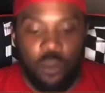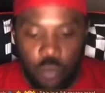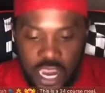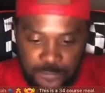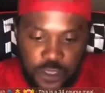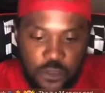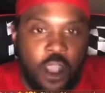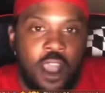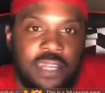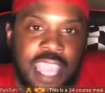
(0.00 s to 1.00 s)
waiting for you
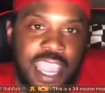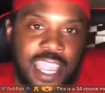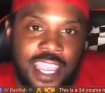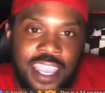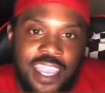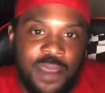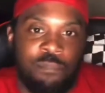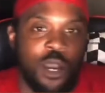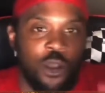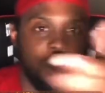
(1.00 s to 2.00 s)
all day.
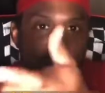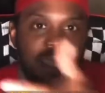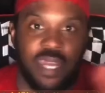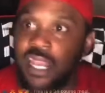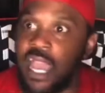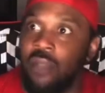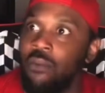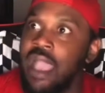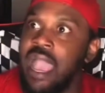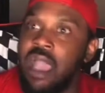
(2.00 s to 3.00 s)
Boom. And they like,
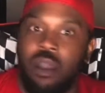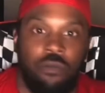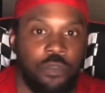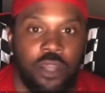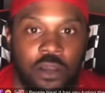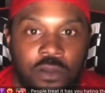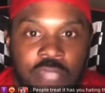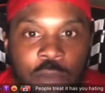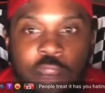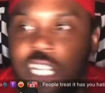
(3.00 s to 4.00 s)
wow, you know,
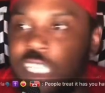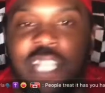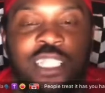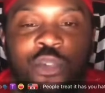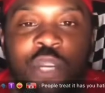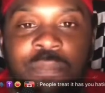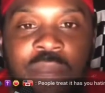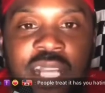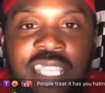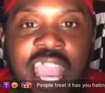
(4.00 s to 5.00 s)
they wasn't expecting 20
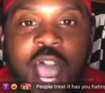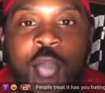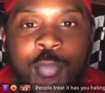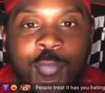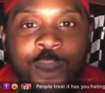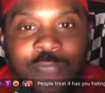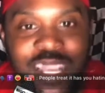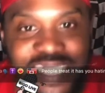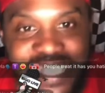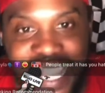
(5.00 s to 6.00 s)
bucks. I
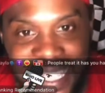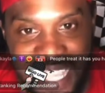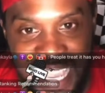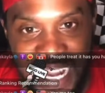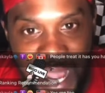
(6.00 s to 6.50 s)
always say that. I